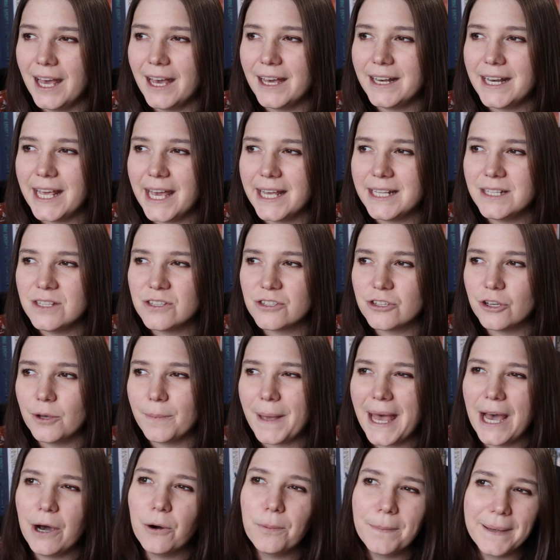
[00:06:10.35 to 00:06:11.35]
and ends
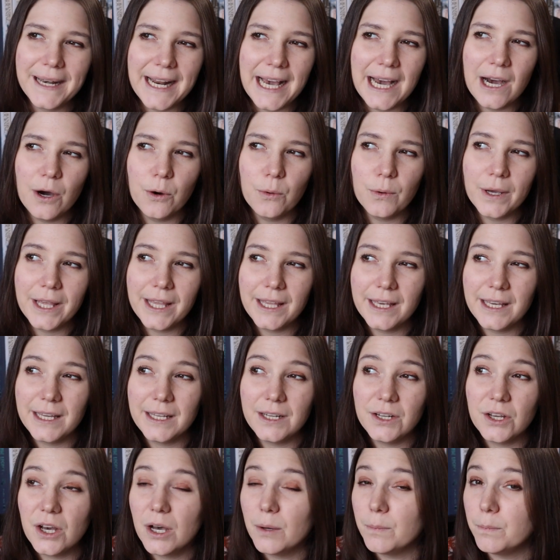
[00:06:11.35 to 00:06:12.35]
up helping out
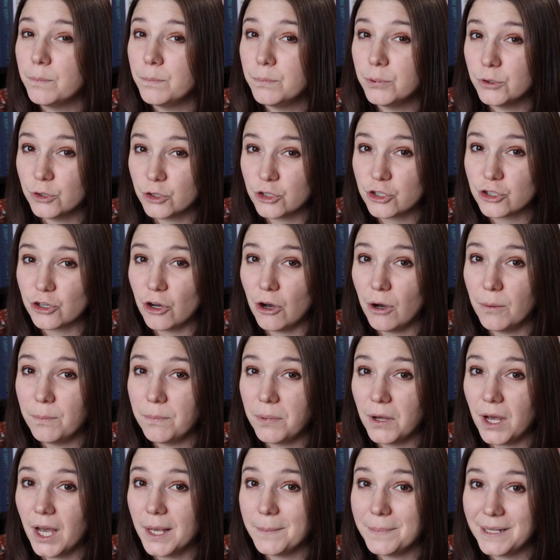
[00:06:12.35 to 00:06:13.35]
in a
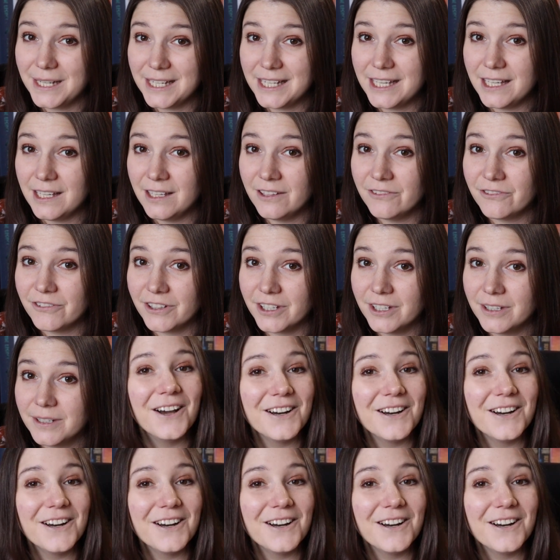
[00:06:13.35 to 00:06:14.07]
bookshop, I believe.